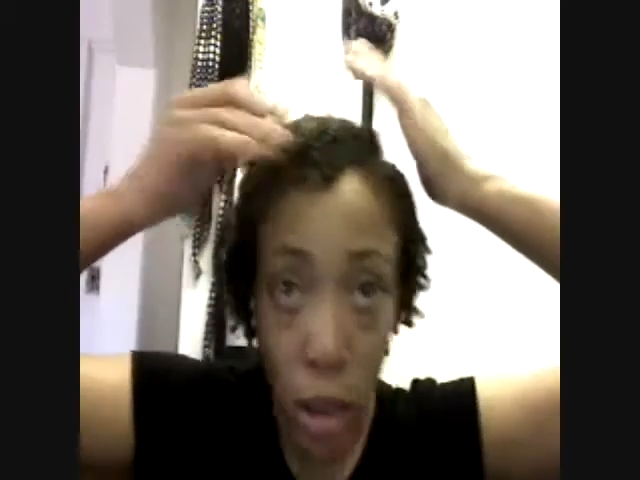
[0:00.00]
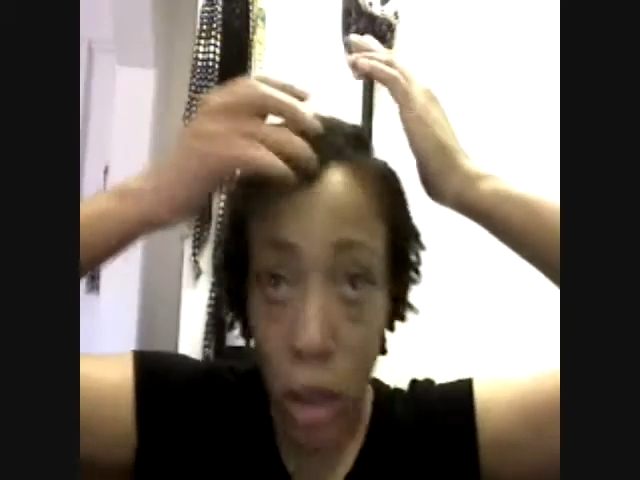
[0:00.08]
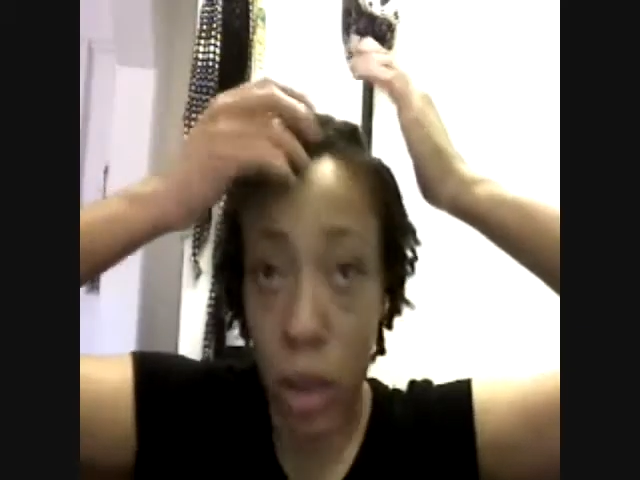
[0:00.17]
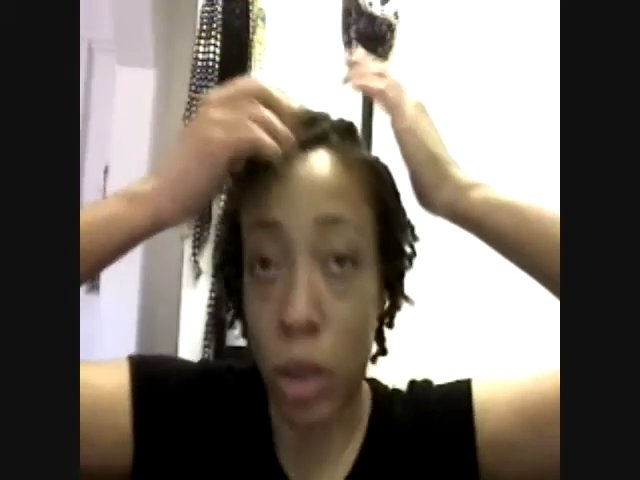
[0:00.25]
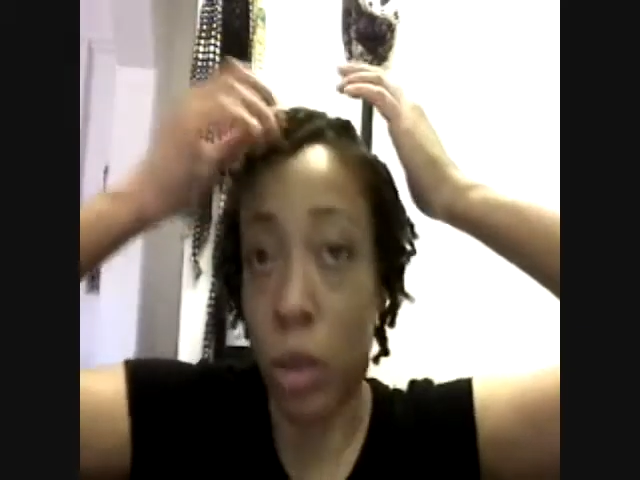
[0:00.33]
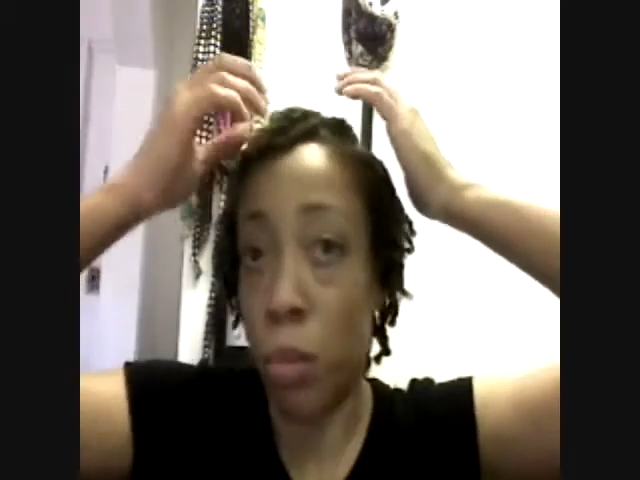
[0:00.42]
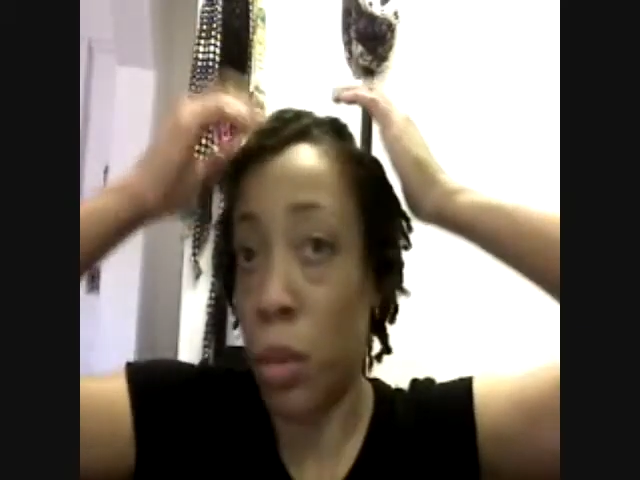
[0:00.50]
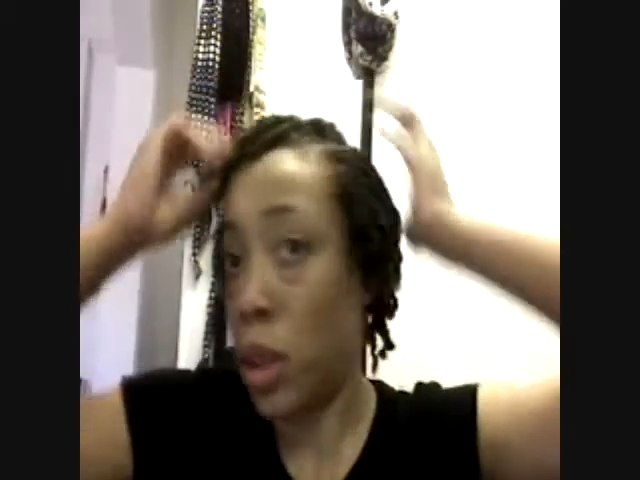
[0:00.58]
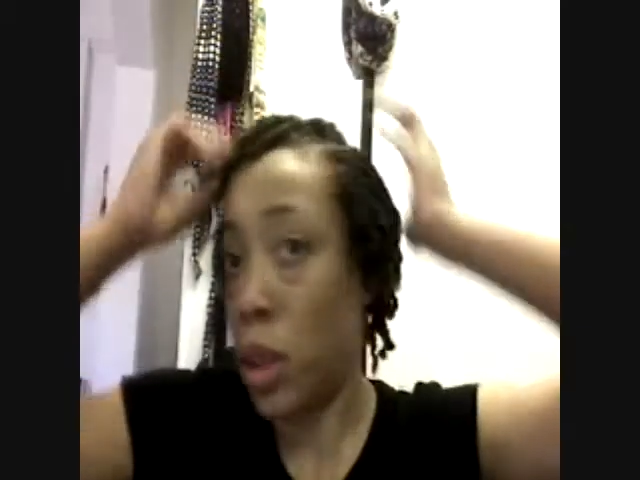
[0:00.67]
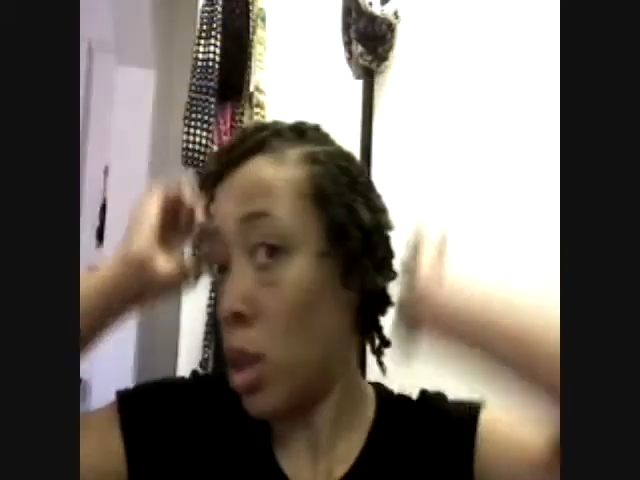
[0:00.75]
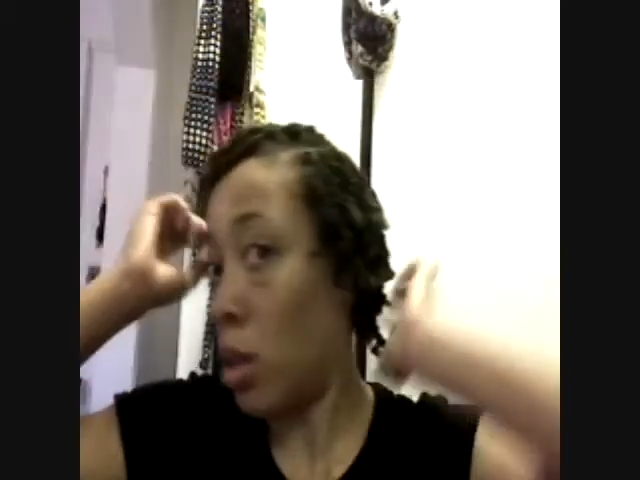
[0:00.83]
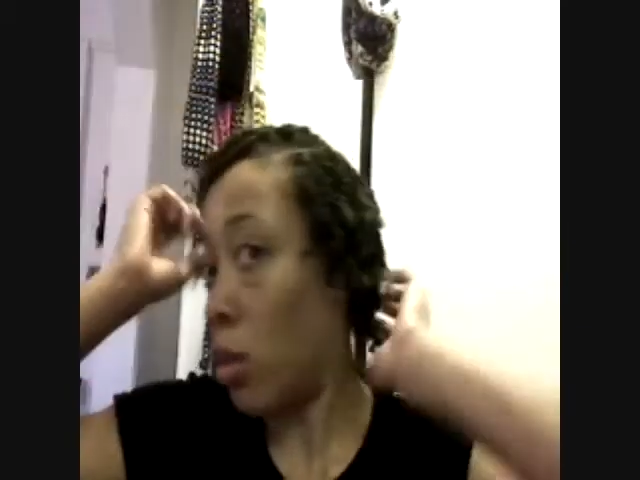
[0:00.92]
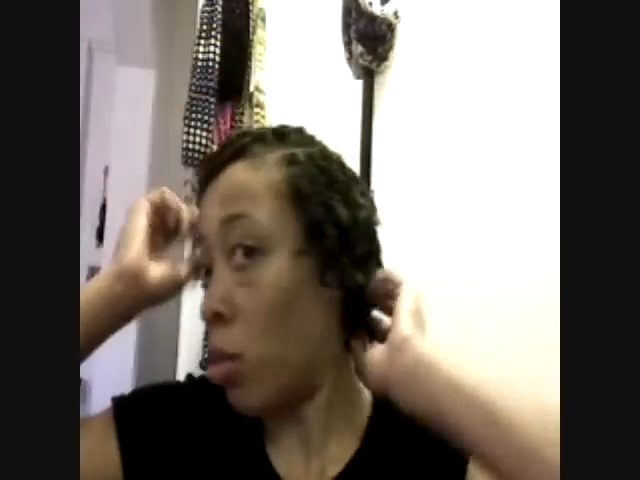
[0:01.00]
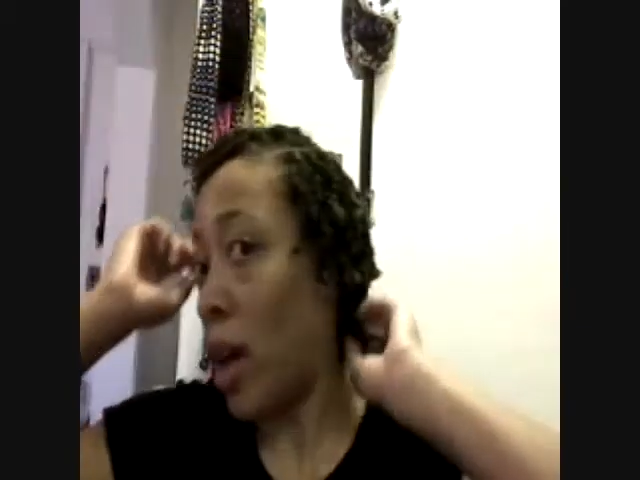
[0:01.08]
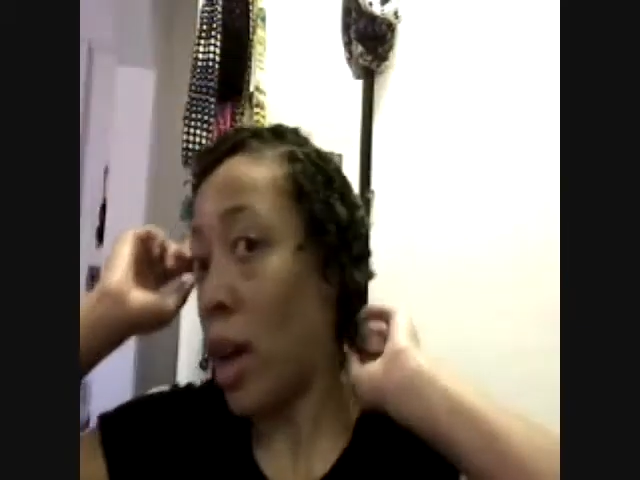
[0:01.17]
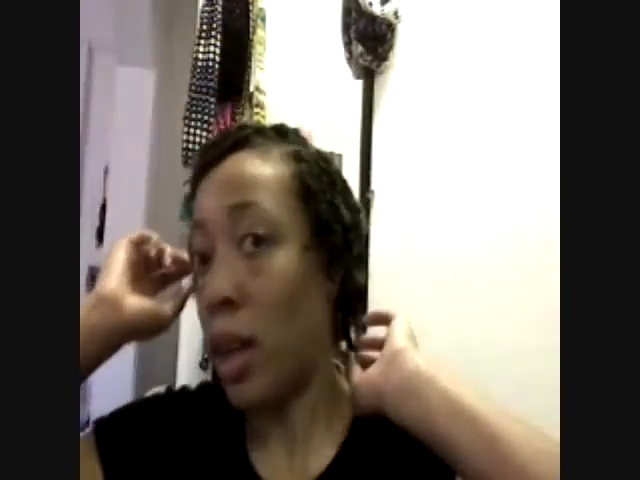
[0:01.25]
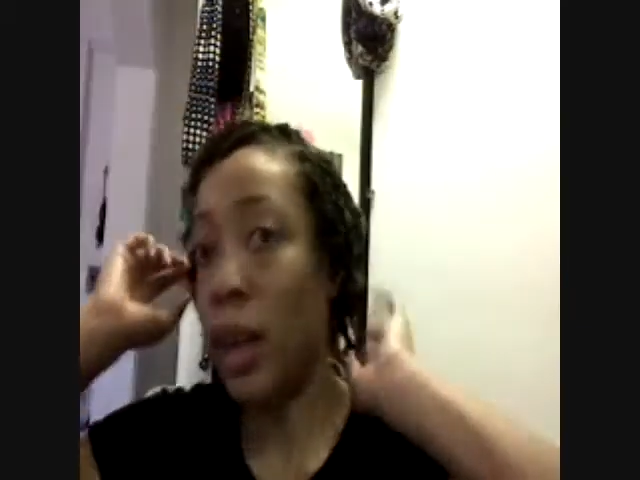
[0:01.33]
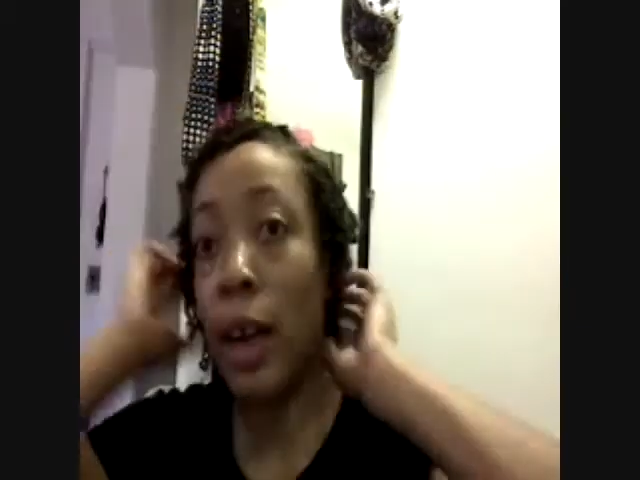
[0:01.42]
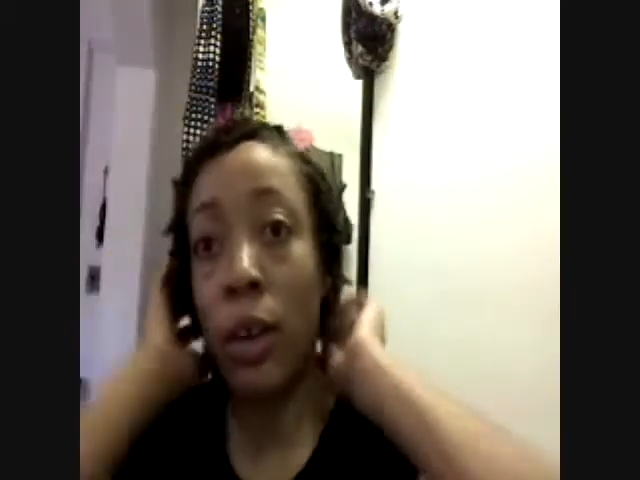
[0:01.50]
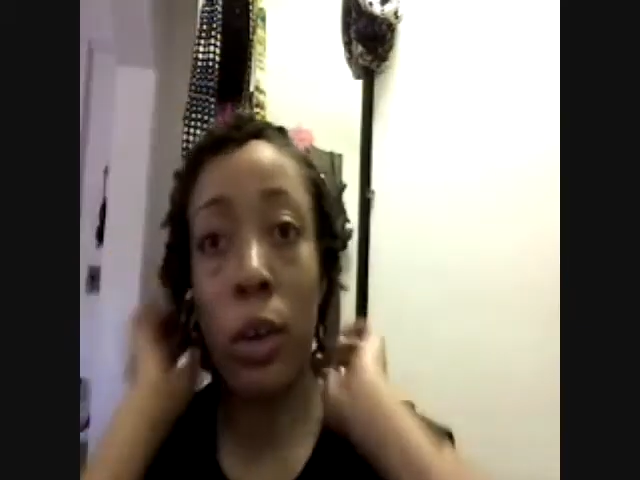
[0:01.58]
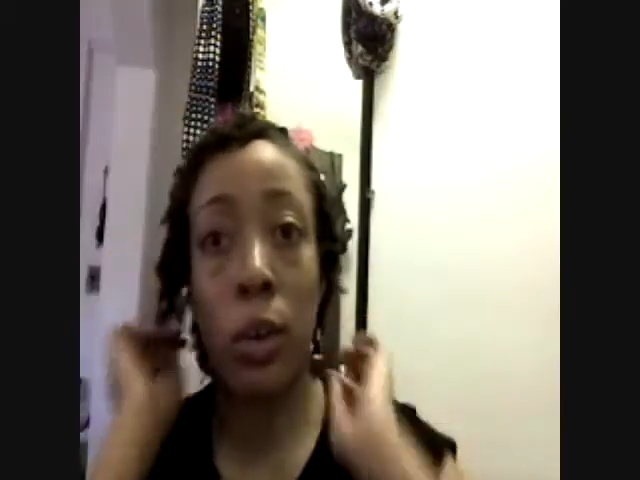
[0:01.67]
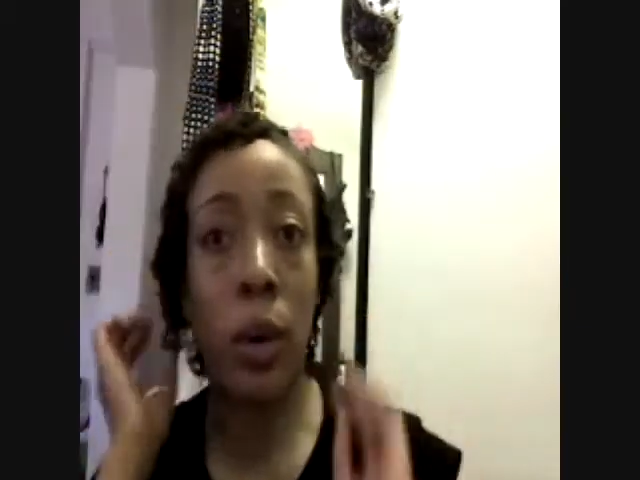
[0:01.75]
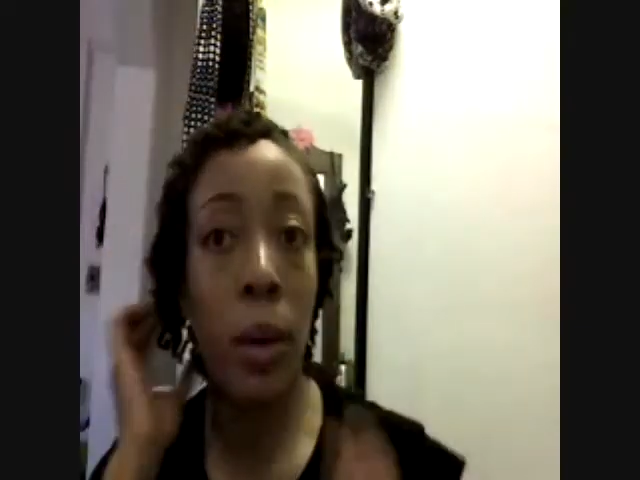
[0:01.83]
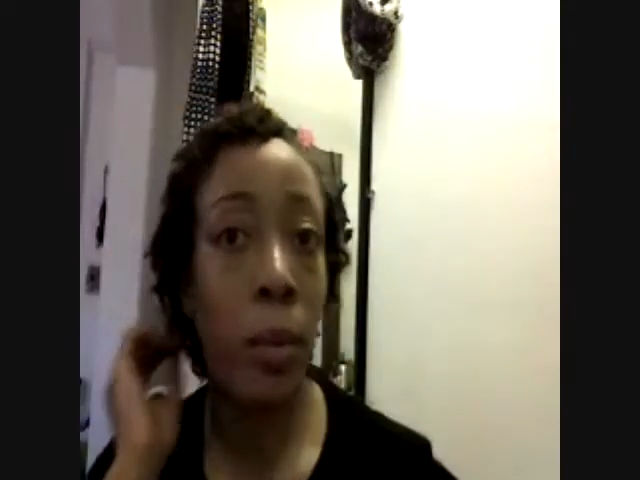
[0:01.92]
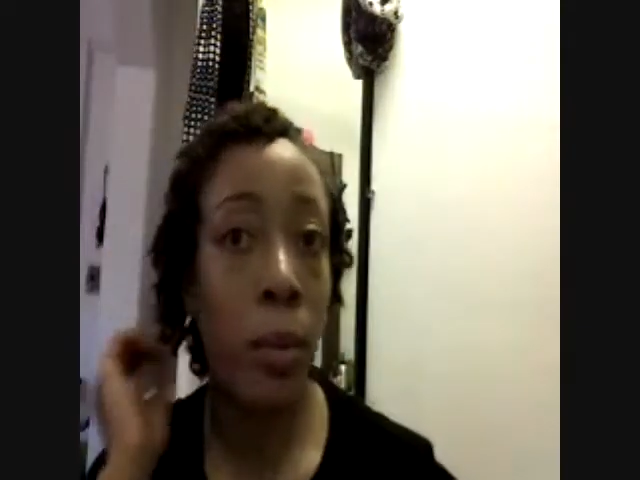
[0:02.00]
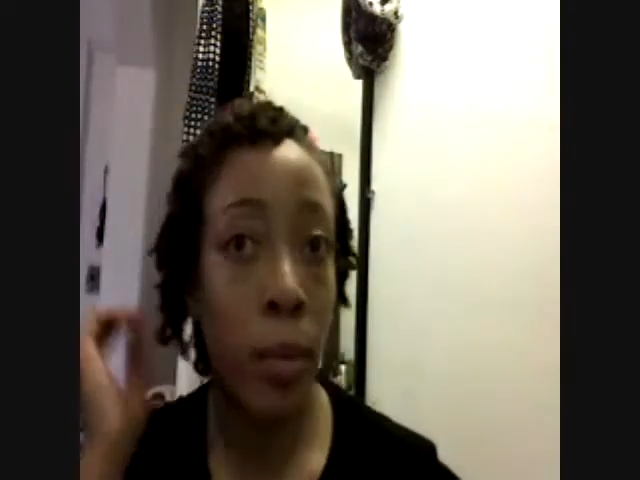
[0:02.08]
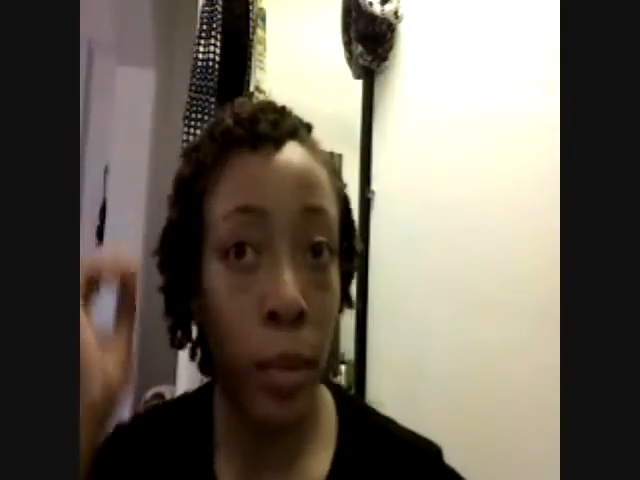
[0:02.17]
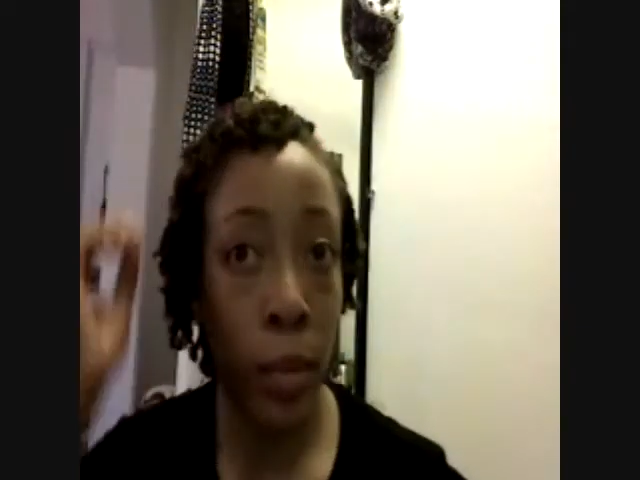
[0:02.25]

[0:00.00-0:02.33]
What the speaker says: There's no particular way that I do them.